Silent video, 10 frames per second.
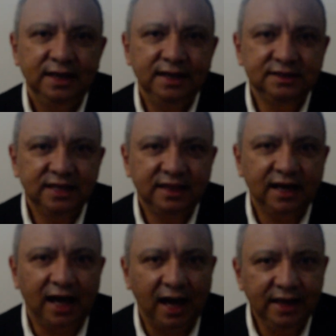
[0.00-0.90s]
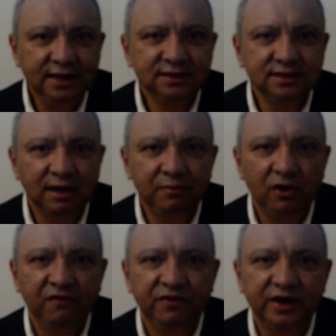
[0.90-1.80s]
is that the highest number
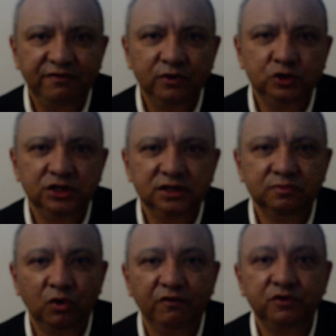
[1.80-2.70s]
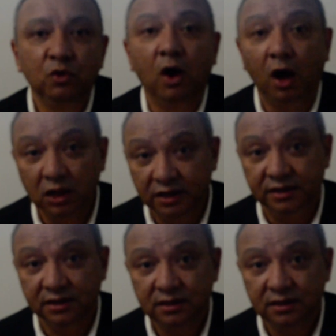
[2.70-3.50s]
of refugees moved to Holland,